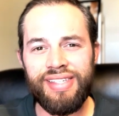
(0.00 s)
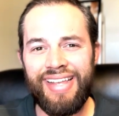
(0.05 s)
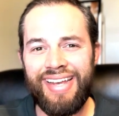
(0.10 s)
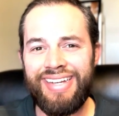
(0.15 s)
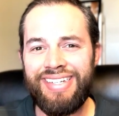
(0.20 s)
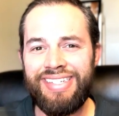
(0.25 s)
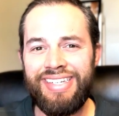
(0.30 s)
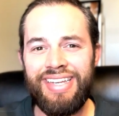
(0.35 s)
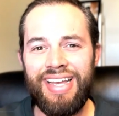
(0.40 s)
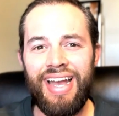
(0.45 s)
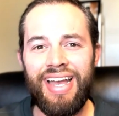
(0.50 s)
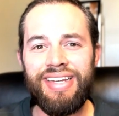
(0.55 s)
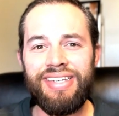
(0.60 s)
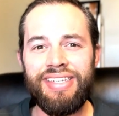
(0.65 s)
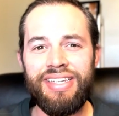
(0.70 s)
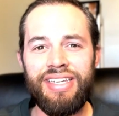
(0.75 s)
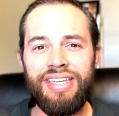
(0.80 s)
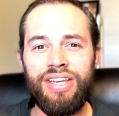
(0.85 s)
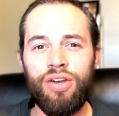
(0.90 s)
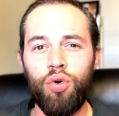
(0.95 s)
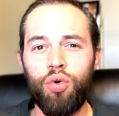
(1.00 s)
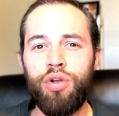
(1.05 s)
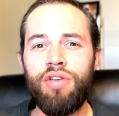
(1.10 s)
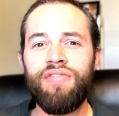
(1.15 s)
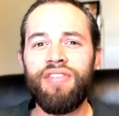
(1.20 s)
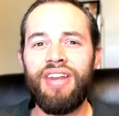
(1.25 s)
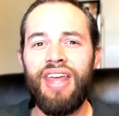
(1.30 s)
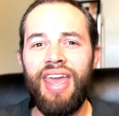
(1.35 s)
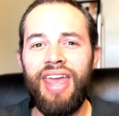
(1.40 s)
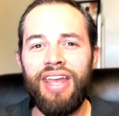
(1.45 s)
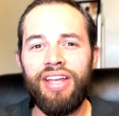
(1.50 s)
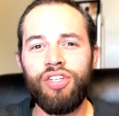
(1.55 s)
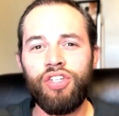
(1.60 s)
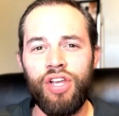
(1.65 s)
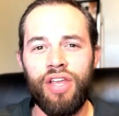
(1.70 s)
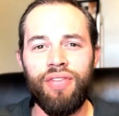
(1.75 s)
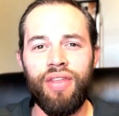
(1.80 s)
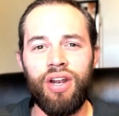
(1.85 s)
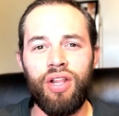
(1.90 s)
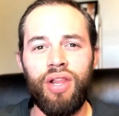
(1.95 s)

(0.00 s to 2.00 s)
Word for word: like DID or even HeyGen, that